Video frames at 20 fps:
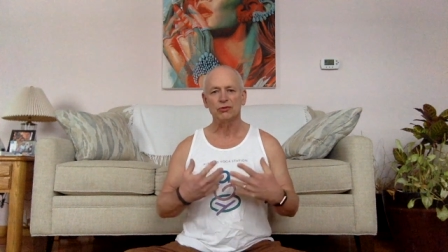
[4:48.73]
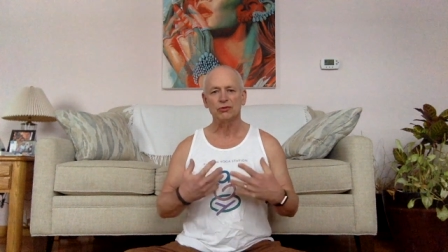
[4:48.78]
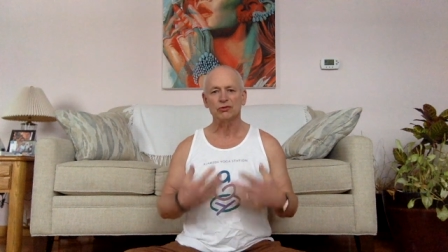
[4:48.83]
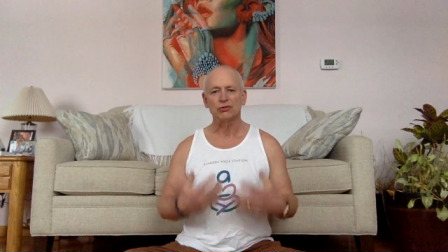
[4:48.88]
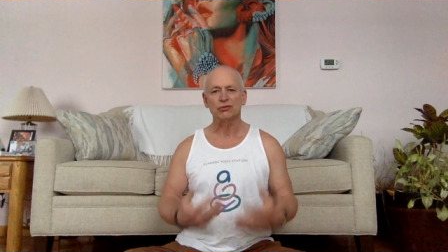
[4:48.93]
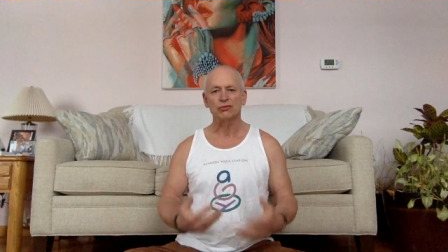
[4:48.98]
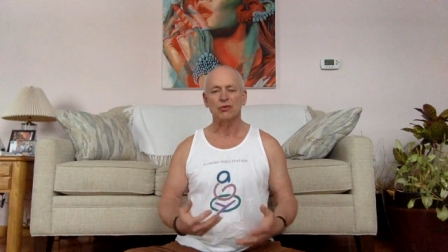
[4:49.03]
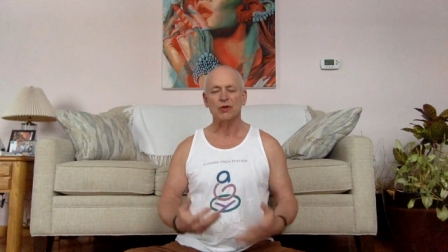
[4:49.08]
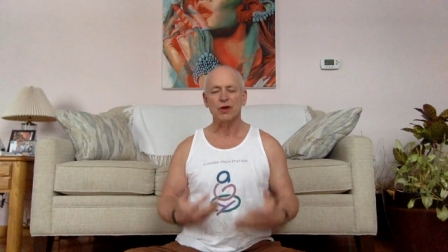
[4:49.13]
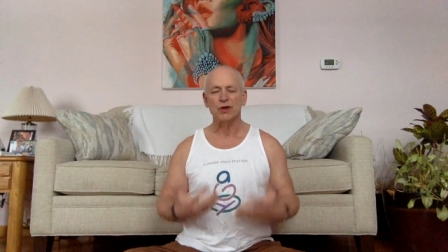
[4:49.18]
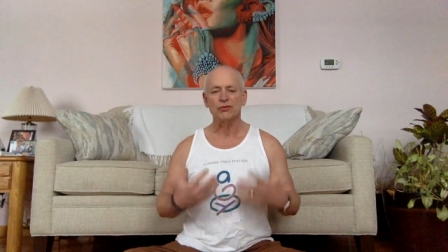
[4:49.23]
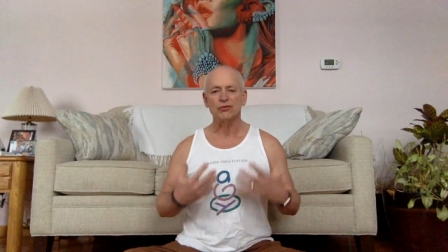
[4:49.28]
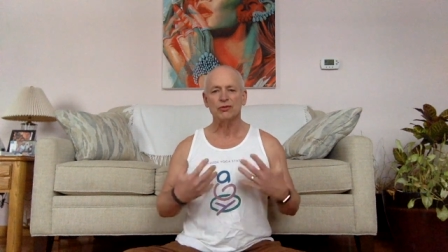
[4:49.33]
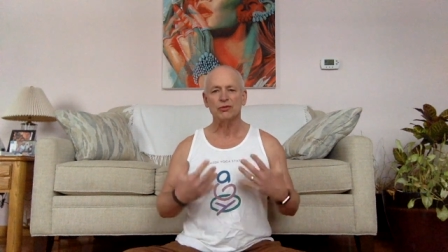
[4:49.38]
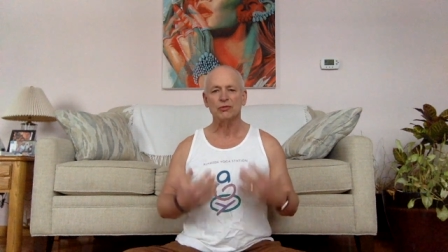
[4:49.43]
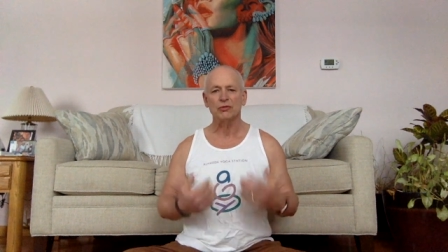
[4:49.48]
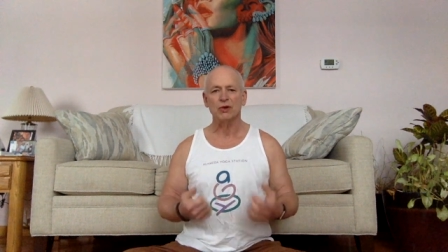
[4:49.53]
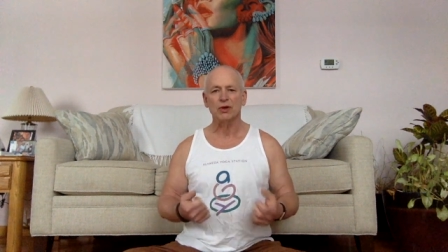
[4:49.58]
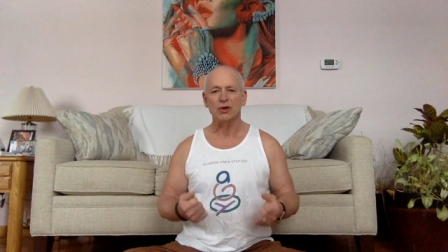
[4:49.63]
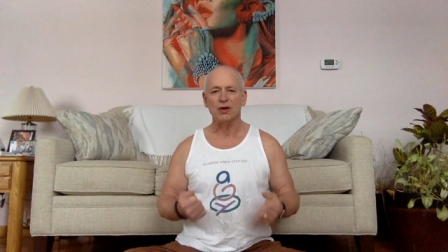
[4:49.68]
stretch
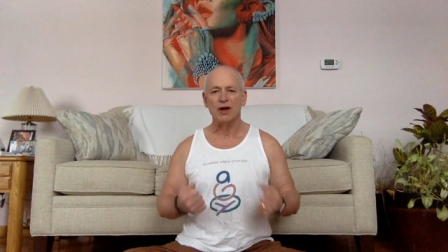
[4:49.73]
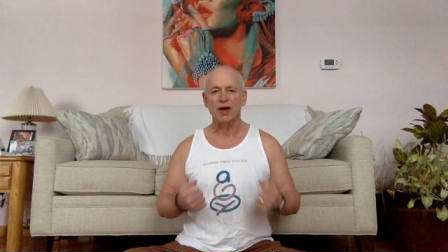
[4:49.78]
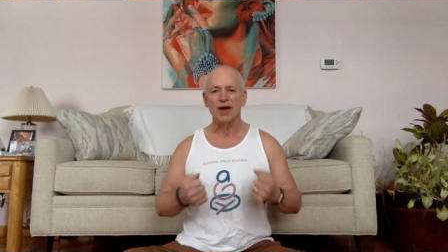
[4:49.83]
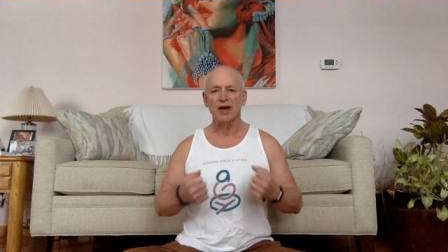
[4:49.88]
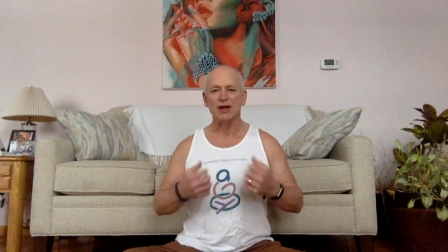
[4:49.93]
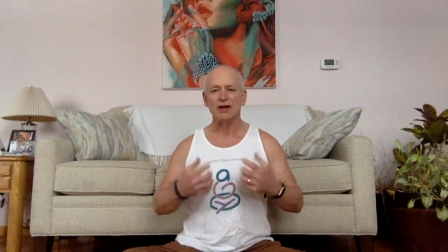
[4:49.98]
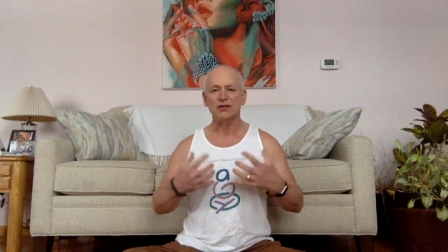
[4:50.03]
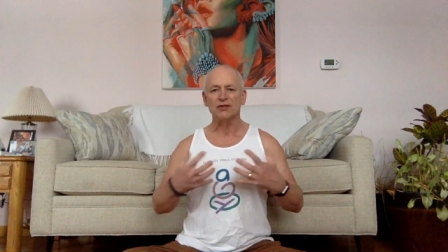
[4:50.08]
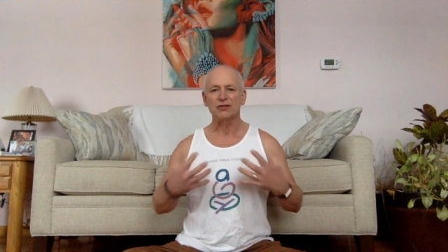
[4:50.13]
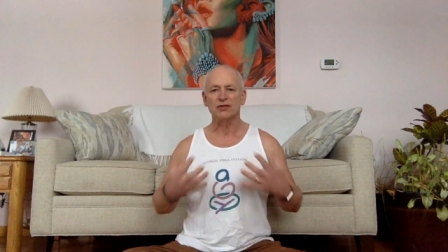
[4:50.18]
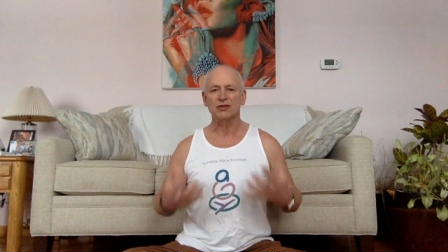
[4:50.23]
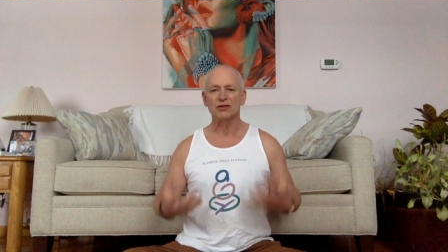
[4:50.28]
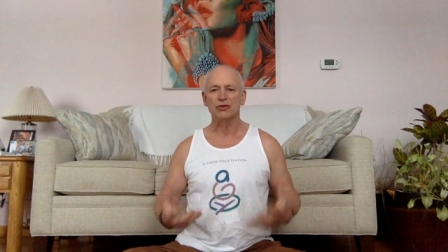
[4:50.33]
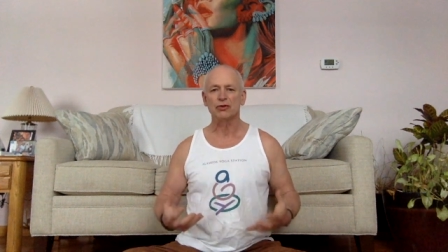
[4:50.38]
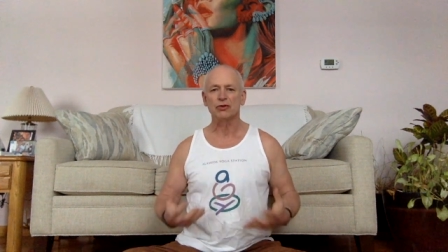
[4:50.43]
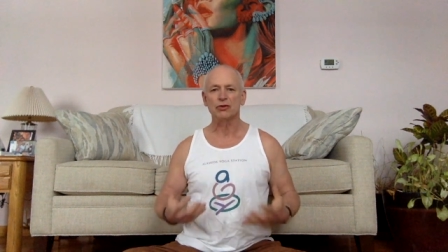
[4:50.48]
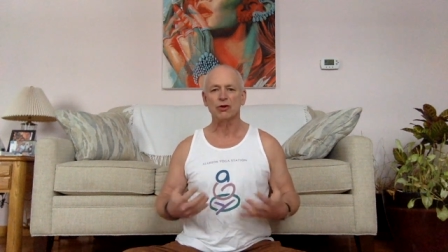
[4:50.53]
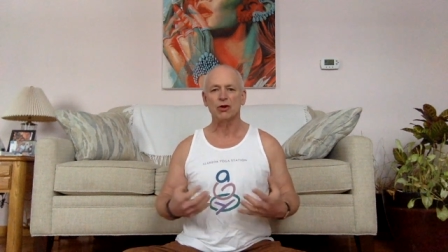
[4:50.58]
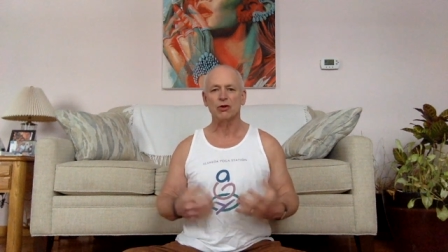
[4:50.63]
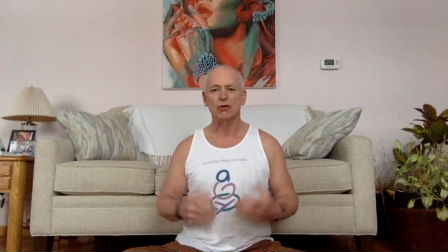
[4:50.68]
and relax
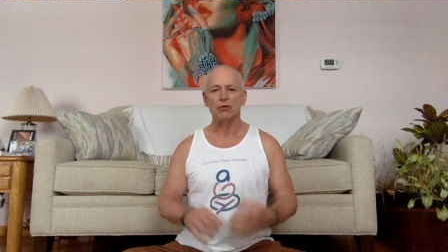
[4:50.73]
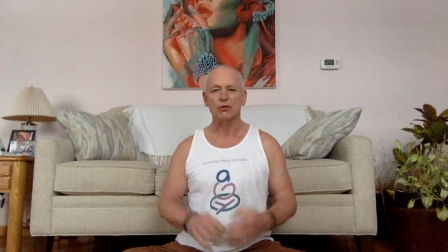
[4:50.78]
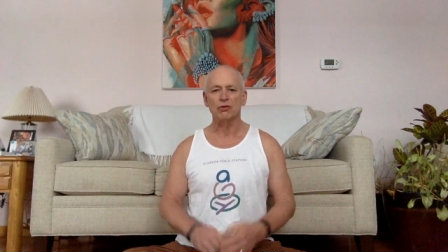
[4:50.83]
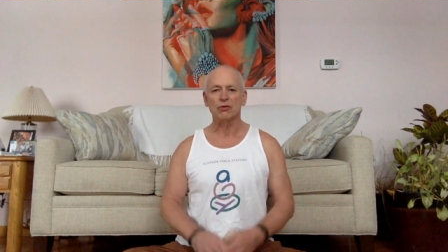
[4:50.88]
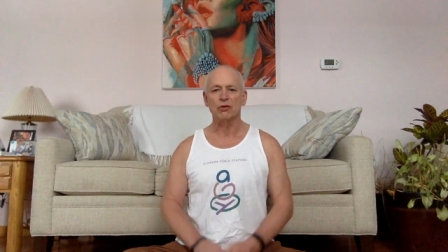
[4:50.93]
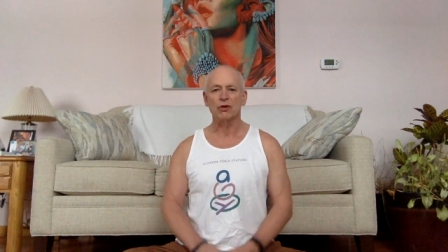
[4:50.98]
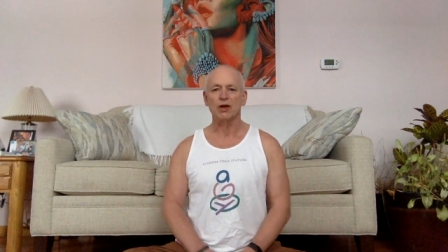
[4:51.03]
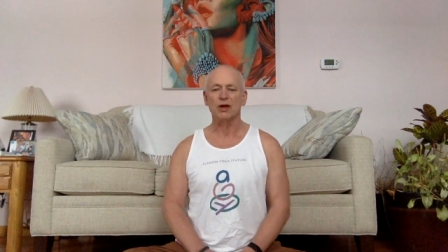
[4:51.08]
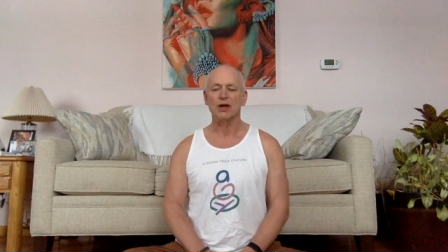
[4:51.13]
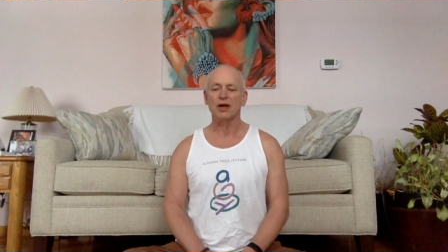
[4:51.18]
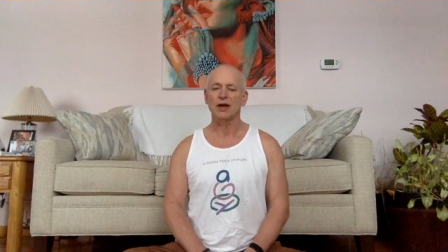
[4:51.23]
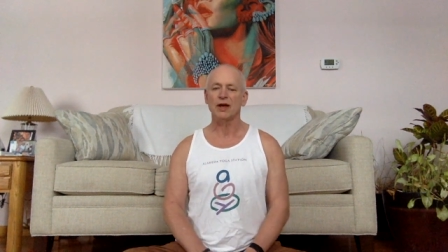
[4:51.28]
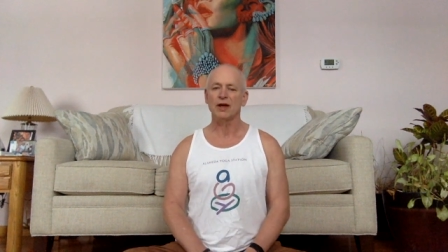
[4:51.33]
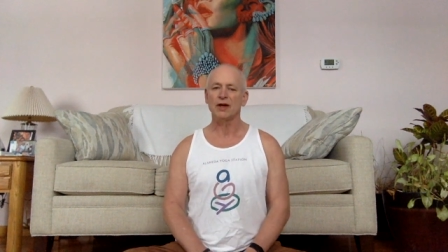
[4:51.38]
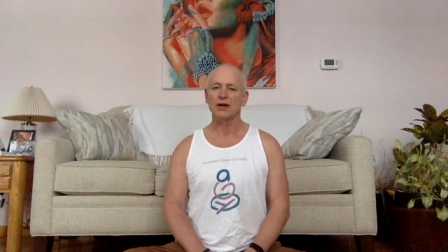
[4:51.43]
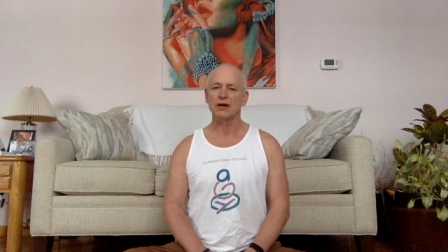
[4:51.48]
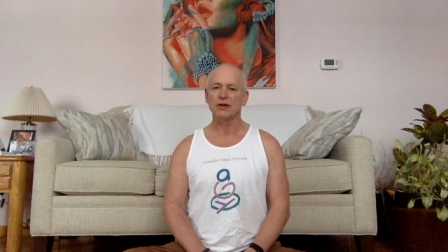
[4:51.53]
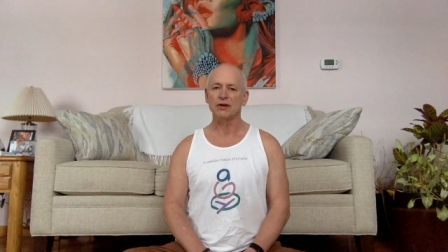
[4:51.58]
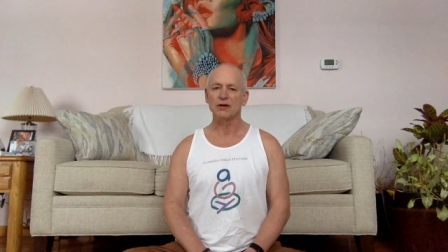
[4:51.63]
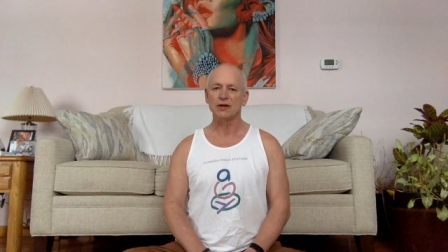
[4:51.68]
and tone
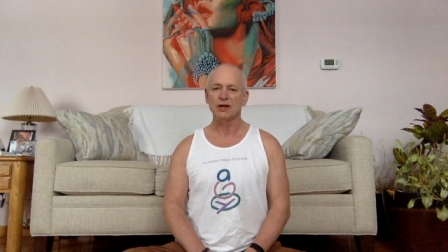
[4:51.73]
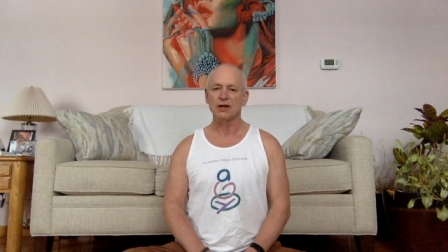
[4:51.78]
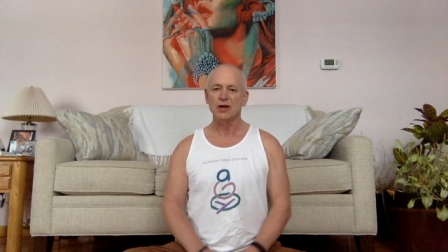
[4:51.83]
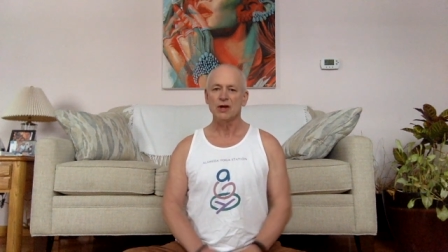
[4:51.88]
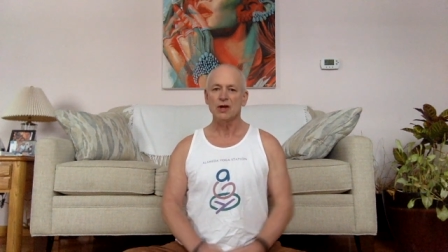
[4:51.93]
and